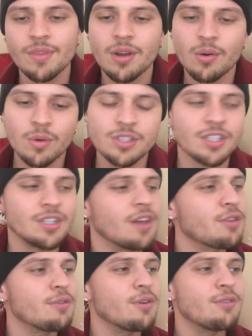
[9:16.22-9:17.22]
What's
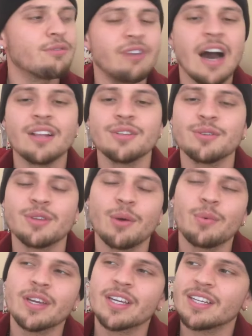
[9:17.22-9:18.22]
another value that
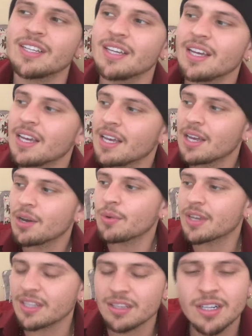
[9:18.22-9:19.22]
we can
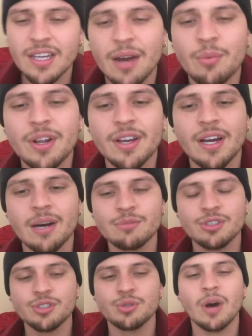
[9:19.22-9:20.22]
look at when it
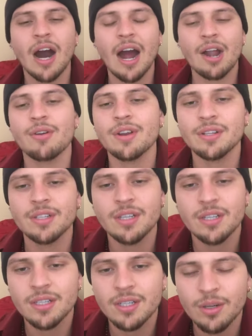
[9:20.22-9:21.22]
comes to hiring
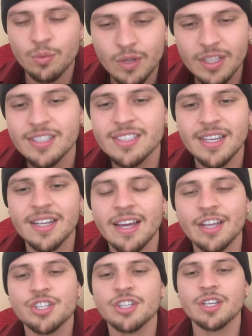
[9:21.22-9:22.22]
a real estate
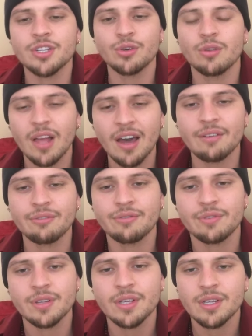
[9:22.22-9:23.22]
agent in your life?
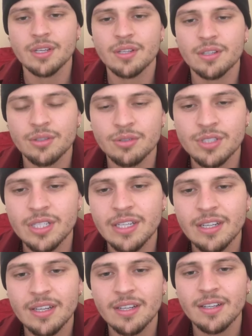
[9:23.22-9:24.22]
You see,
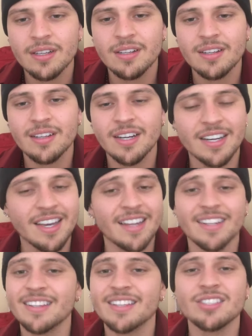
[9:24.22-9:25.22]

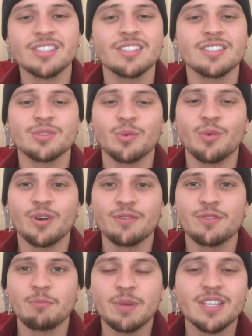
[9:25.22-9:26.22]
again, this is one
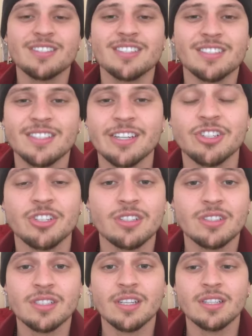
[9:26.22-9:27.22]
of the biggest
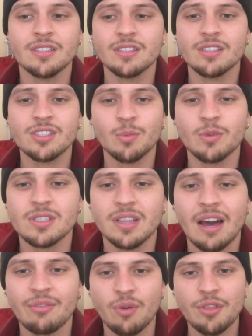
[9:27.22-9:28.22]
decisions in someone's
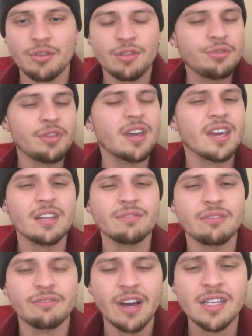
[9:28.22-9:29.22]
life, whether they're thinking of
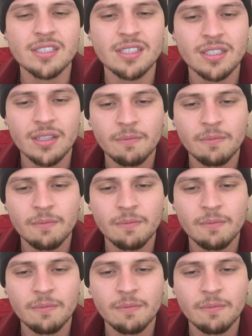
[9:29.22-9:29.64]
investing.